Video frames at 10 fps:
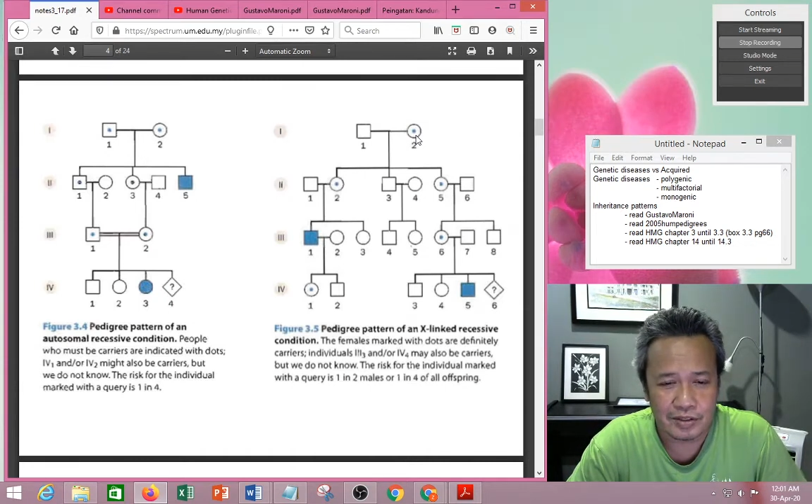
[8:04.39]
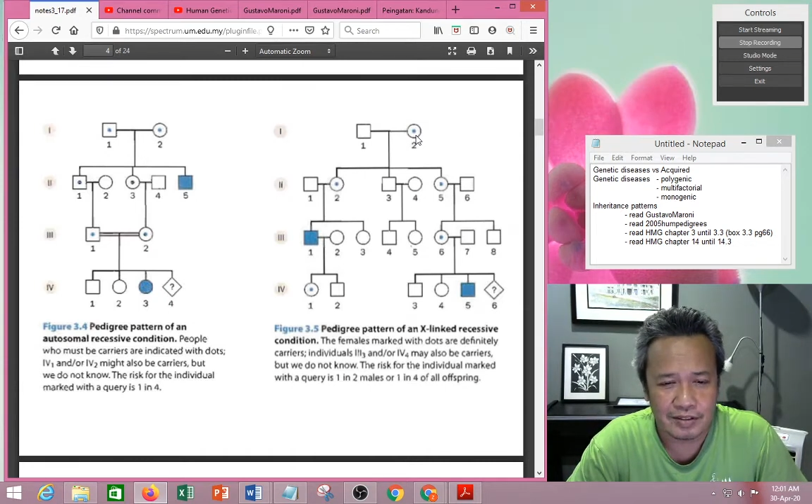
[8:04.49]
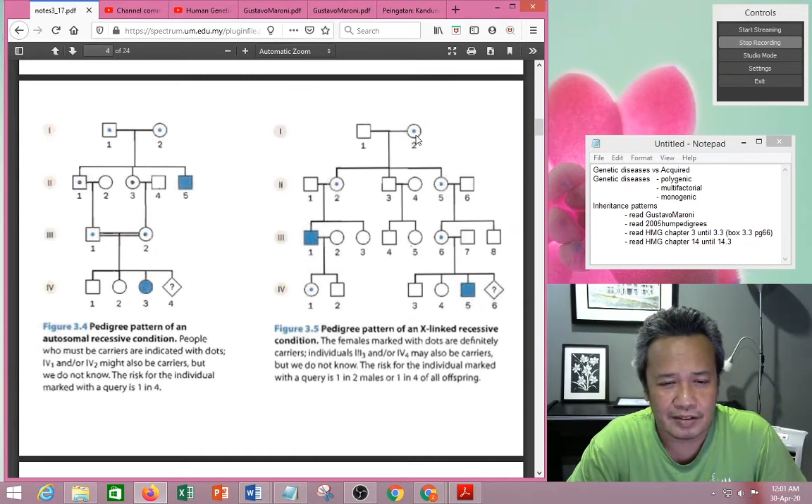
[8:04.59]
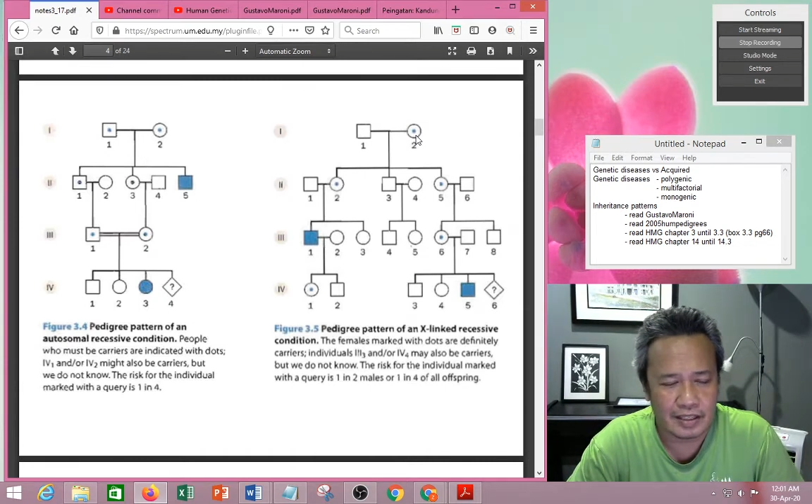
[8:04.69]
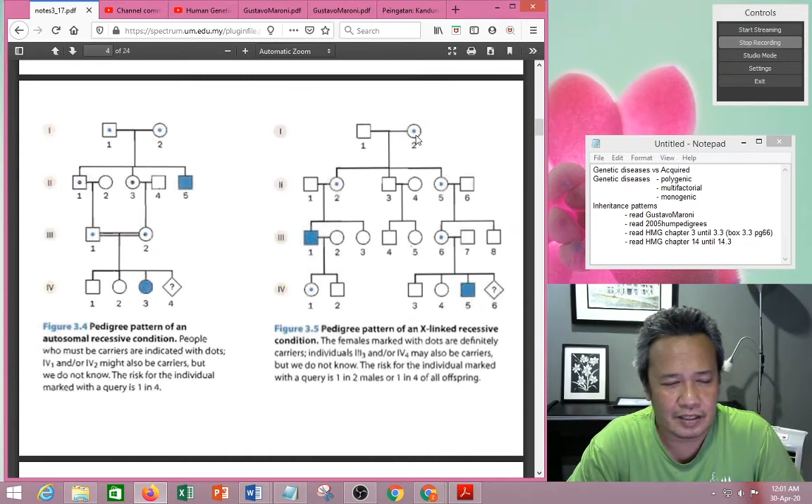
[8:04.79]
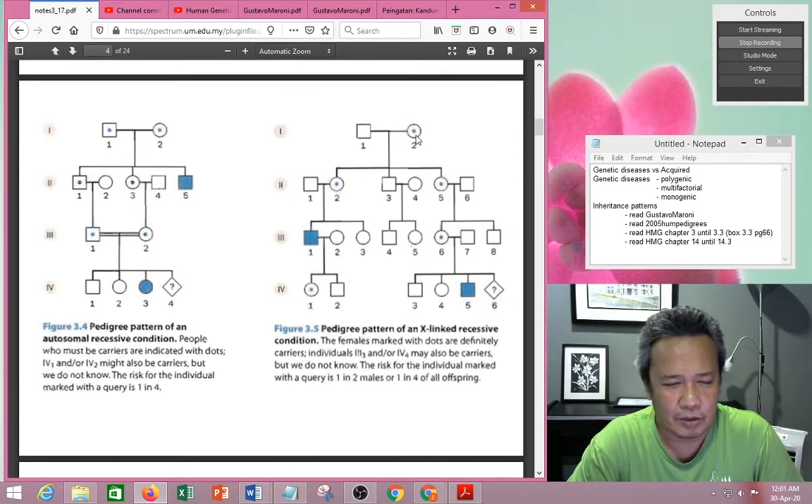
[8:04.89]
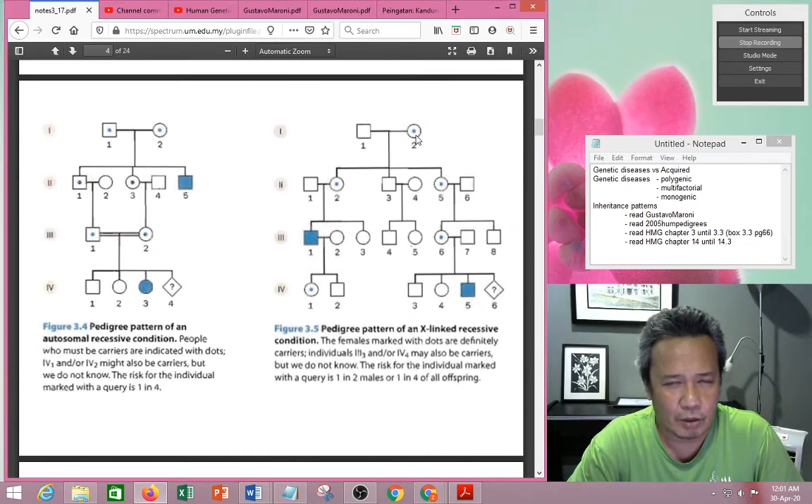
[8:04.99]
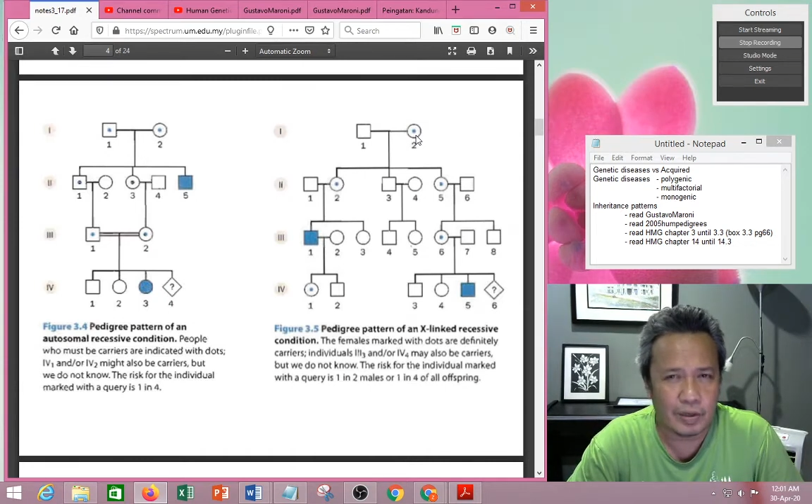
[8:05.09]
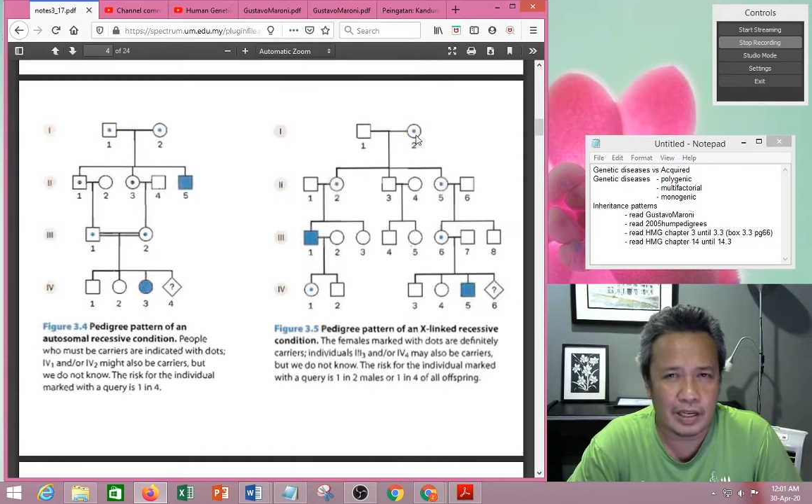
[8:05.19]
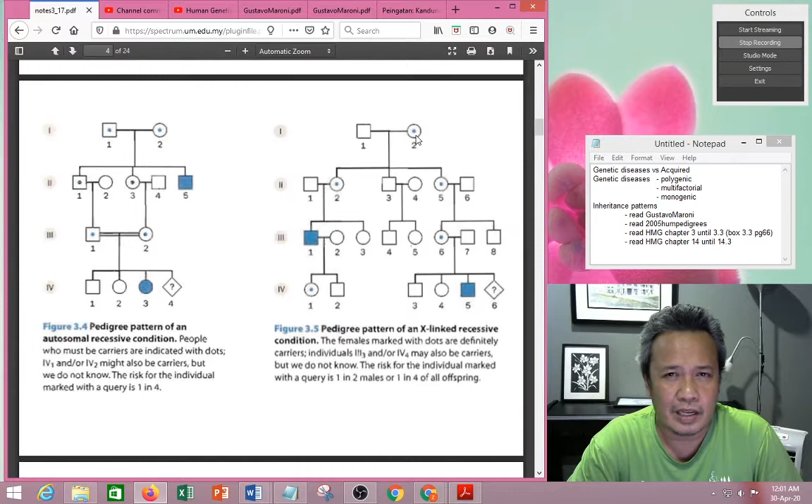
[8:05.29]
Right?
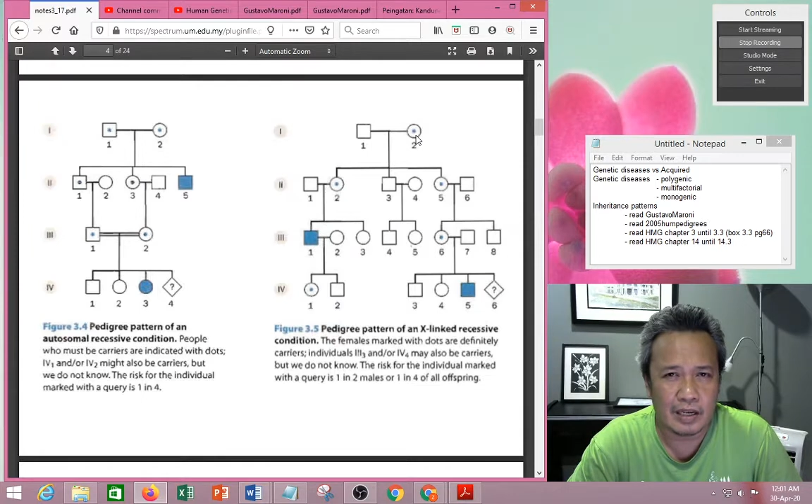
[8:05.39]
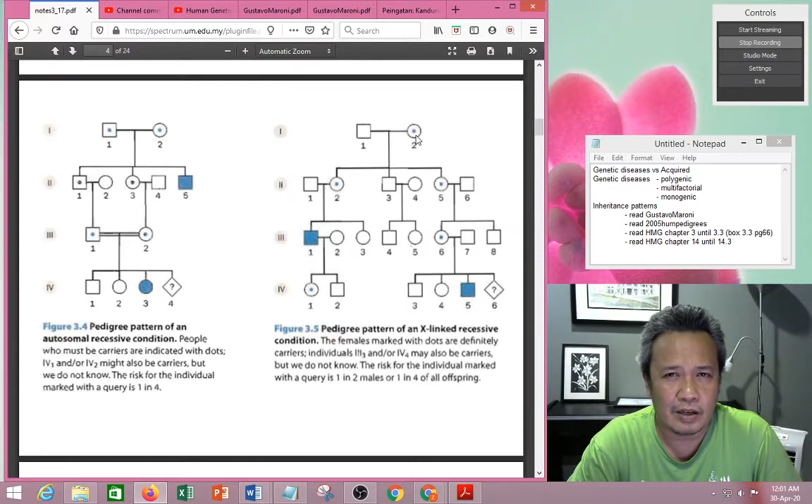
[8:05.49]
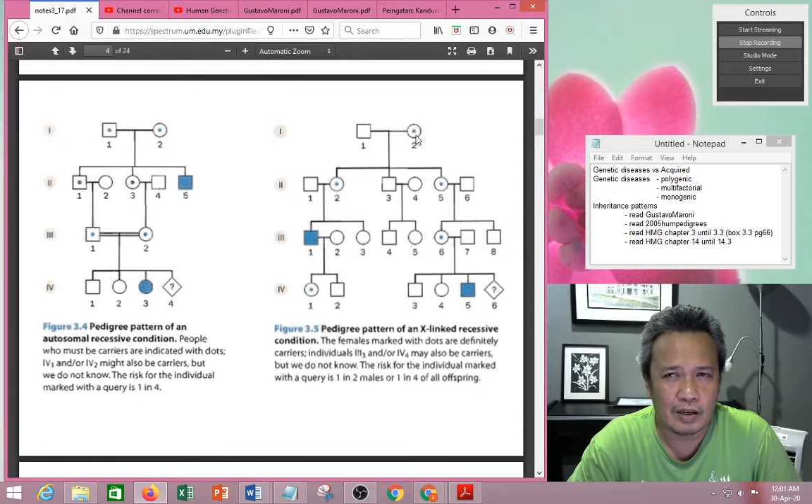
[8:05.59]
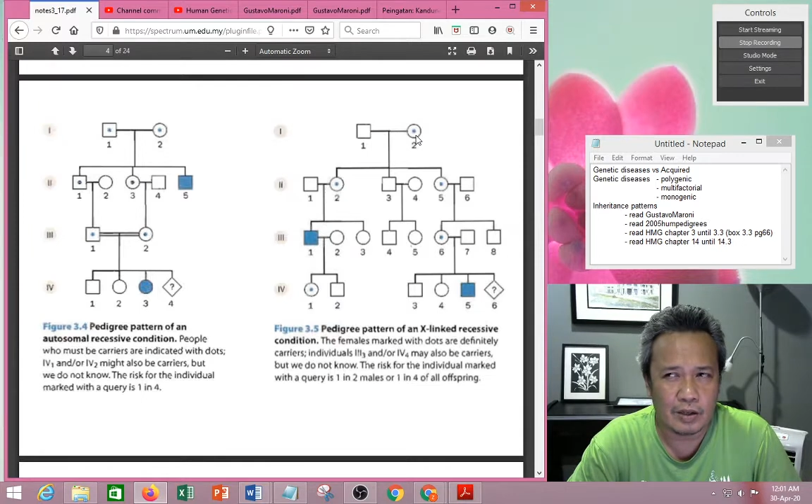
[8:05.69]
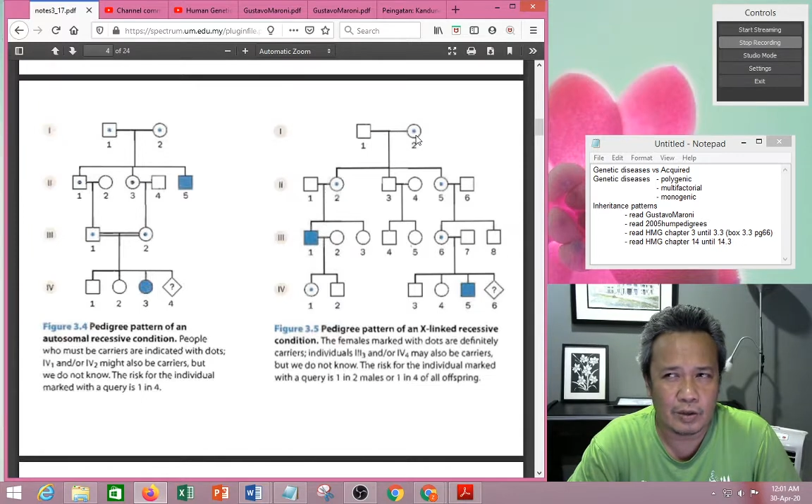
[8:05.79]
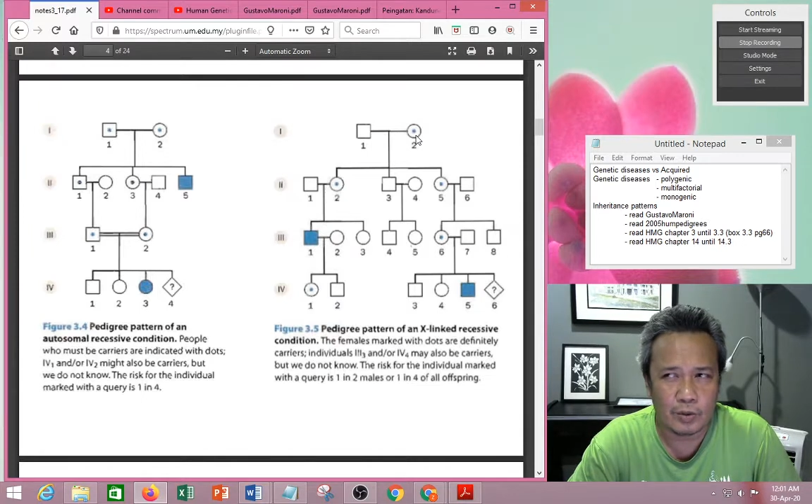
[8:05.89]
Normally, you